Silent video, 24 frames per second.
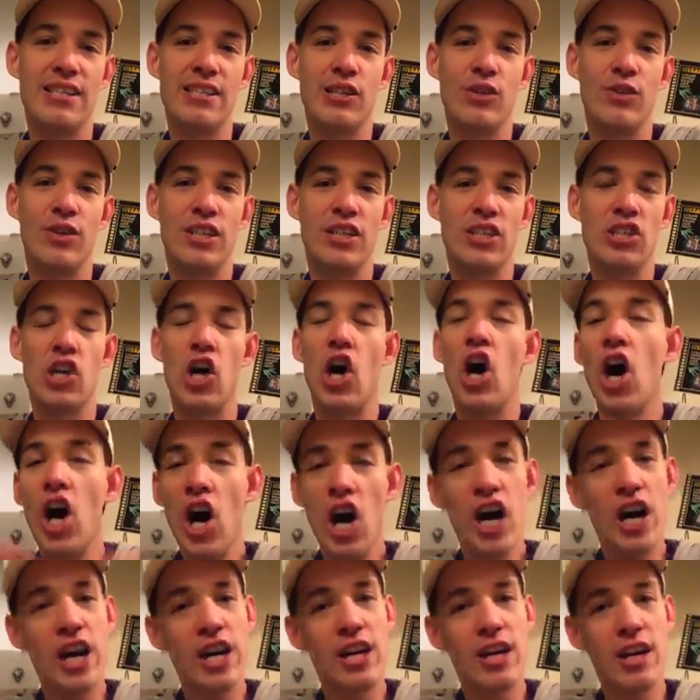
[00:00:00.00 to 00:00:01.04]
So it is
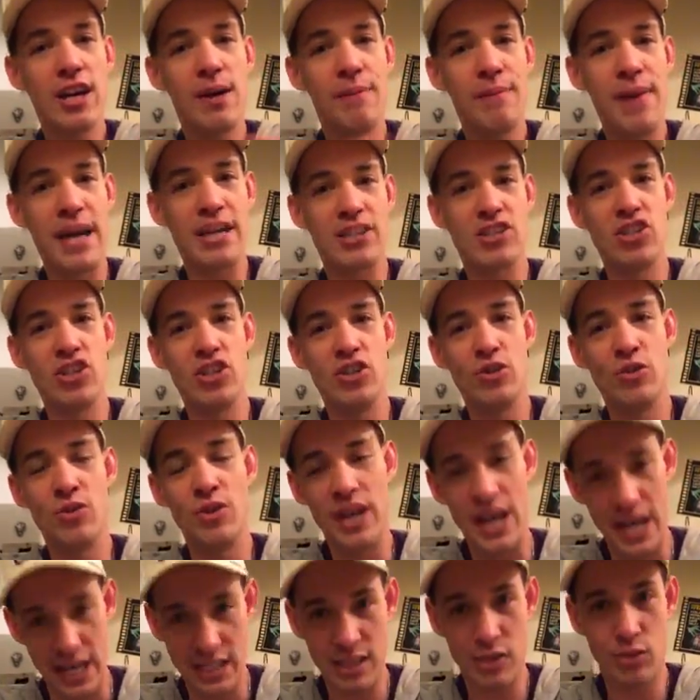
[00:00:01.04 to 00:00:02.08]
all going to come back to you
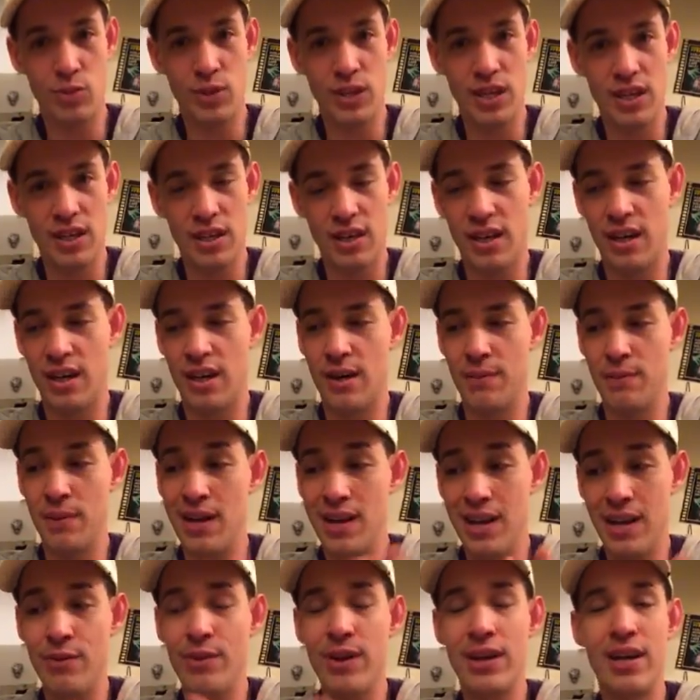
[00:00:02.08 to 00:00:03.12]
next week.
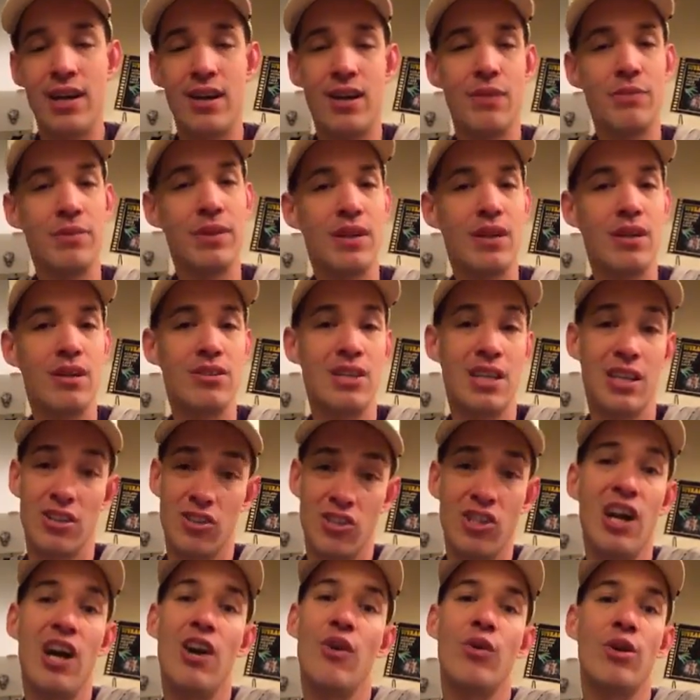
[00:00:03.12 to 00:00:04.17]
Right now, I'm going to go take a
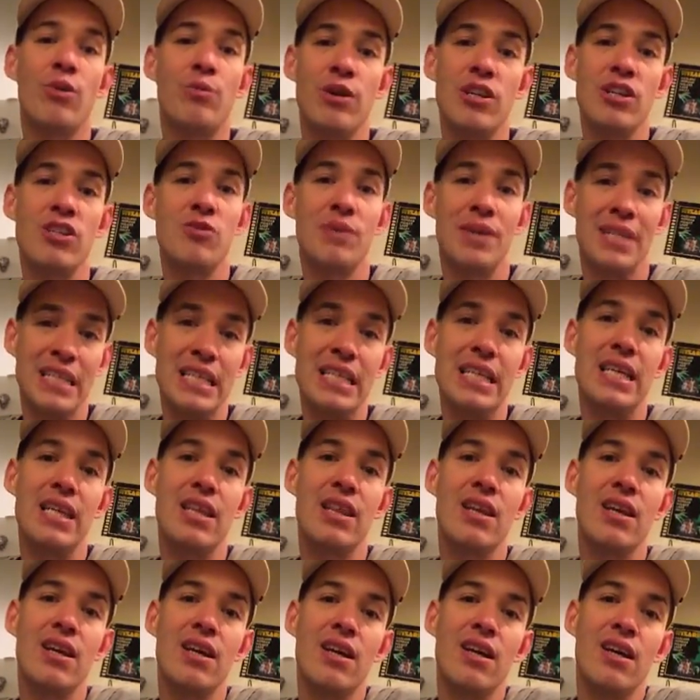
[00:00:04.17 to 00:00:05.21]
shower, brush my teeth,
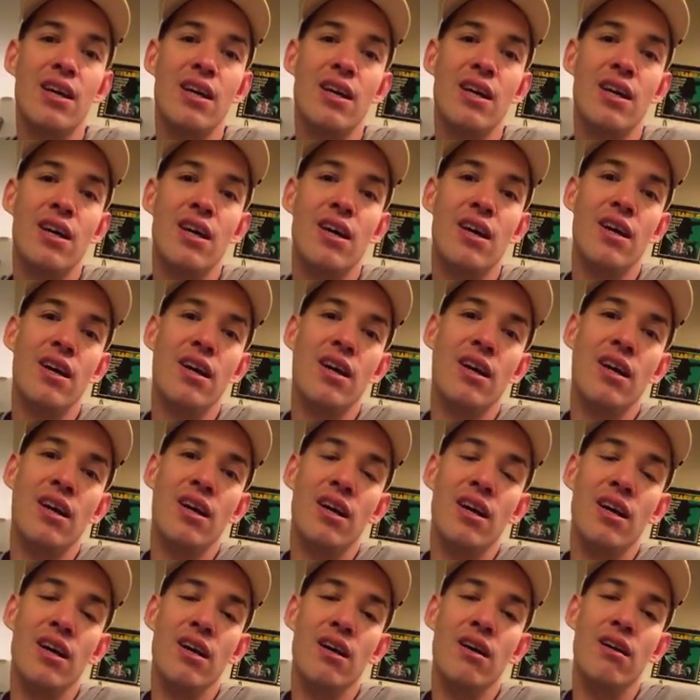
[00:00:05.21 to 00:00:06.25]

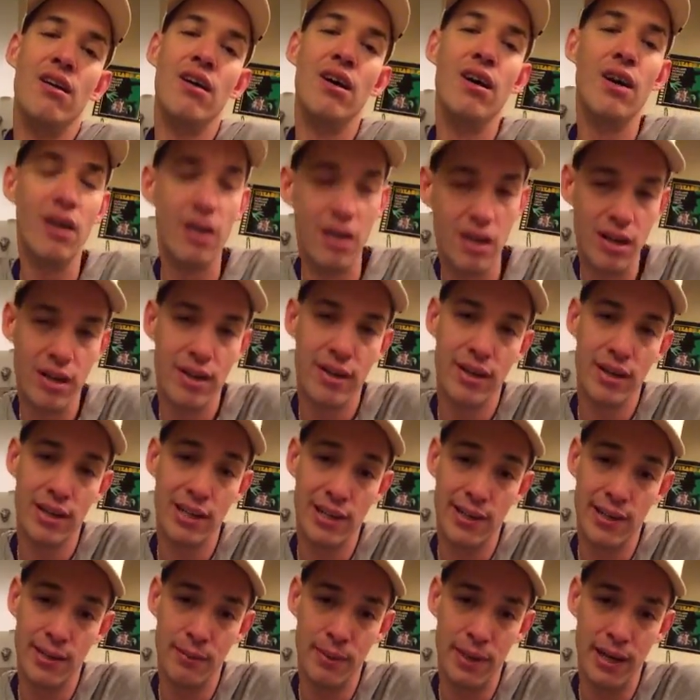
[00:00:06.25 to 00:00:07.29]
and
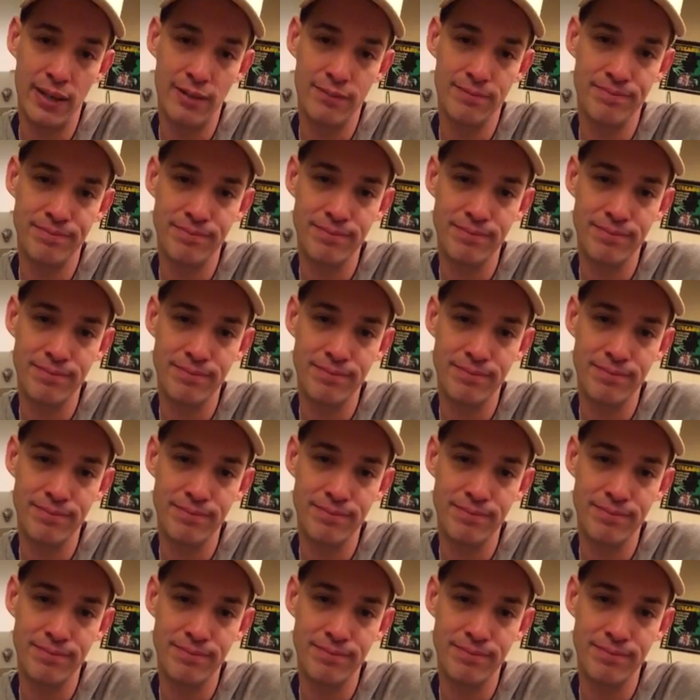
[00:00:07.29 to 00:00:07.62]
go to bed.